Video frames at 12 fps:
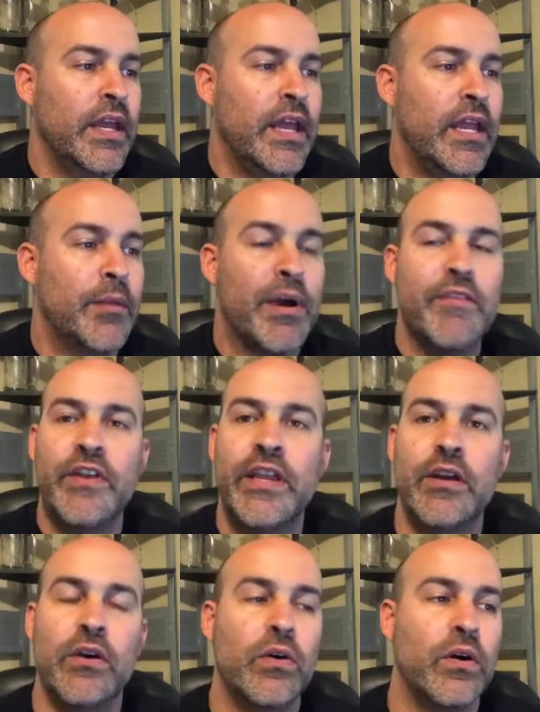And in my
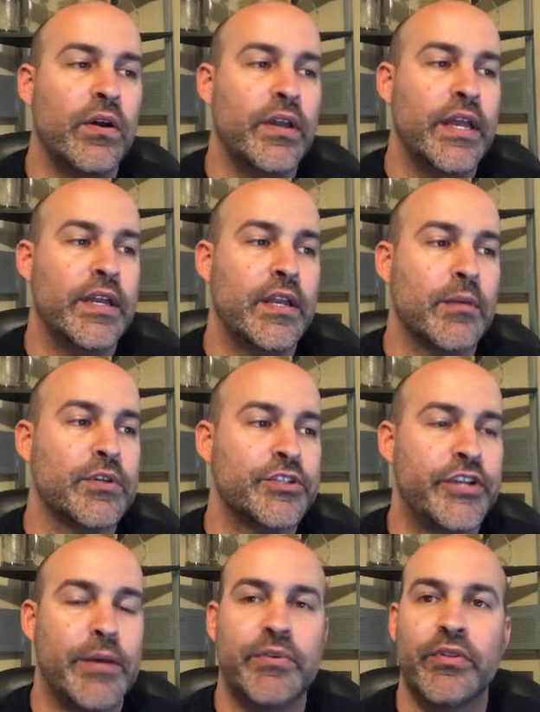video in Numbers
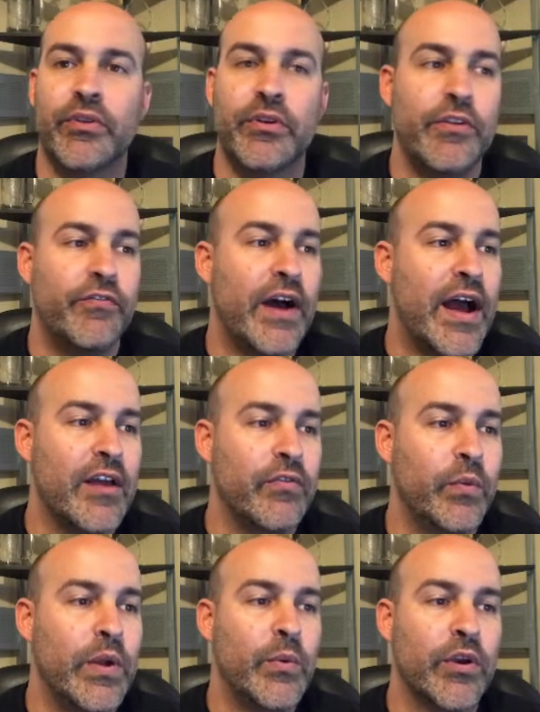chapter
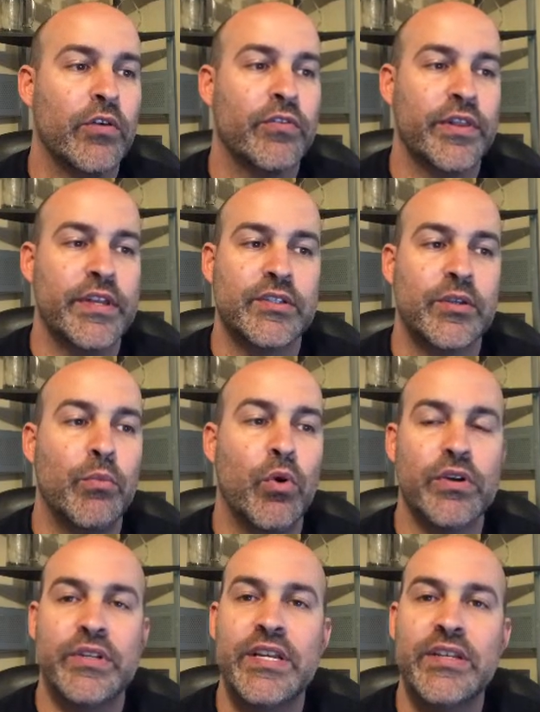35, we went over this in
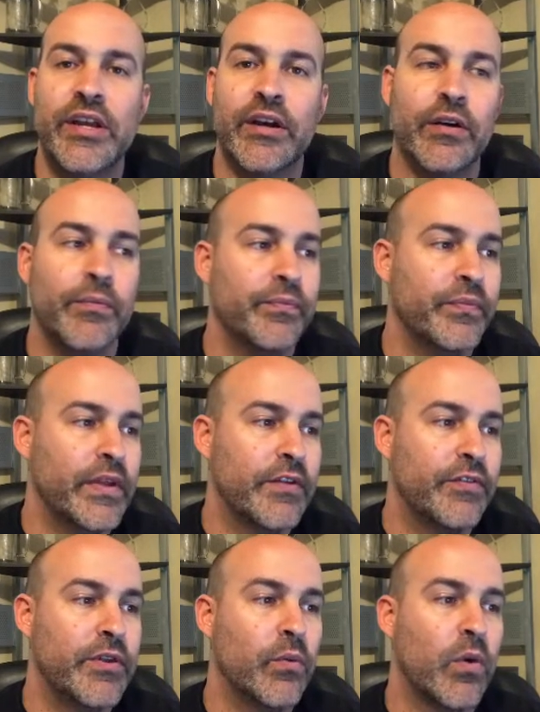more detail
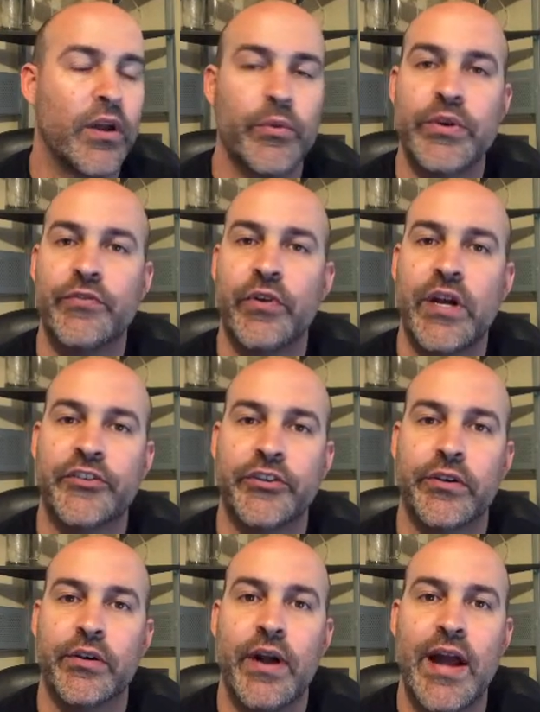if you want a
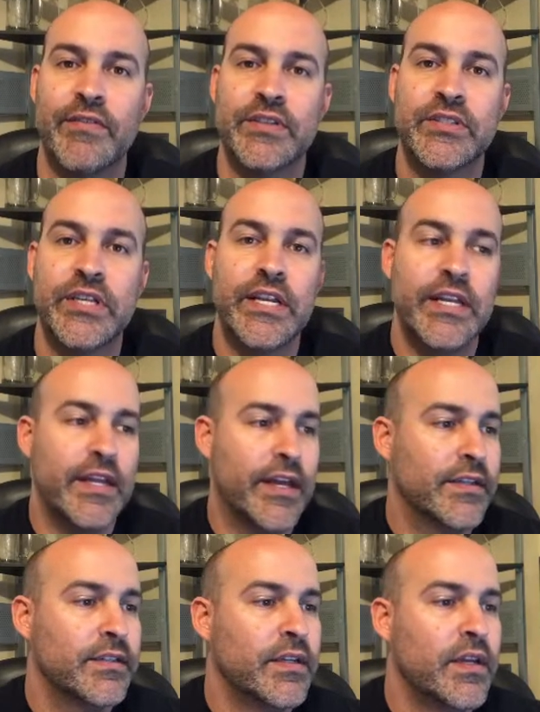refresher or haven't seen it
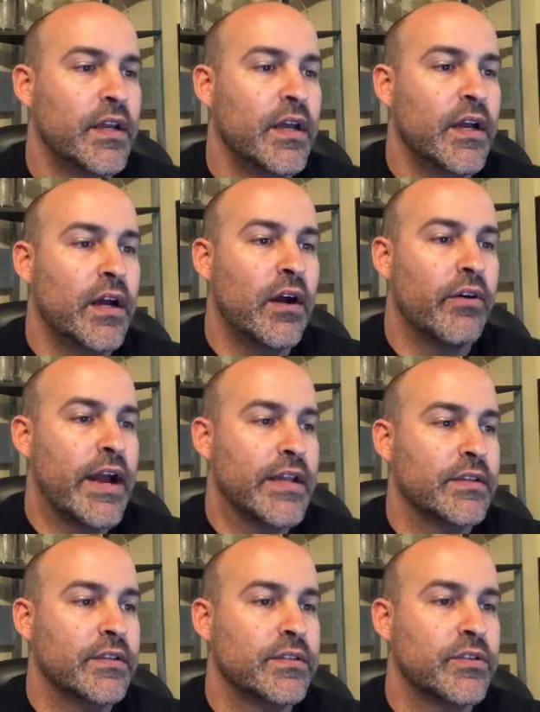yet. All right,
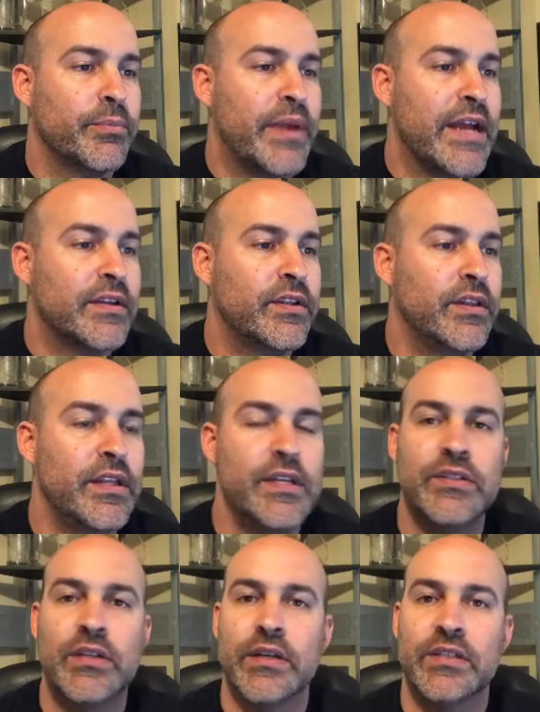so back to
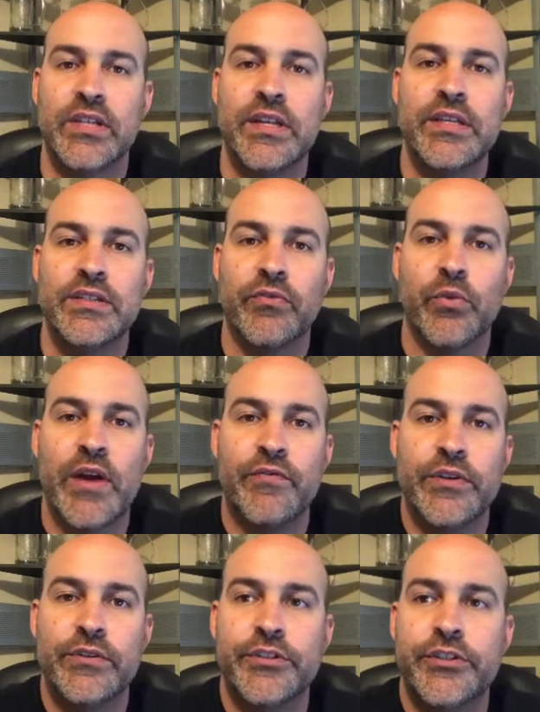these uh, cities of
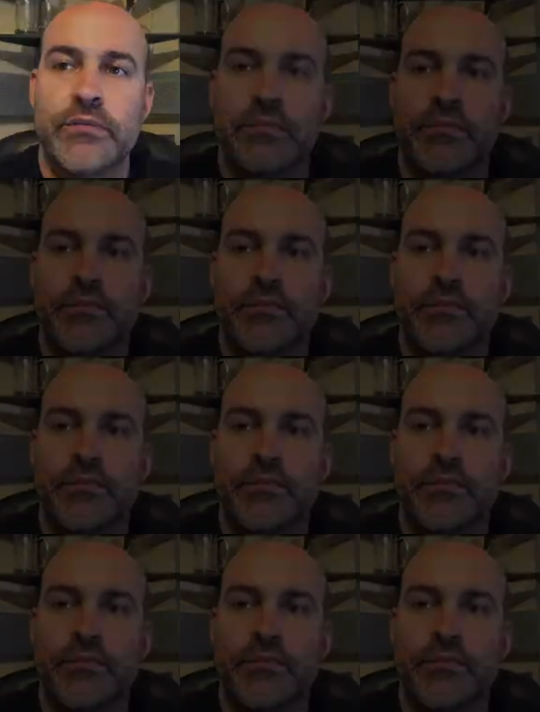refuge.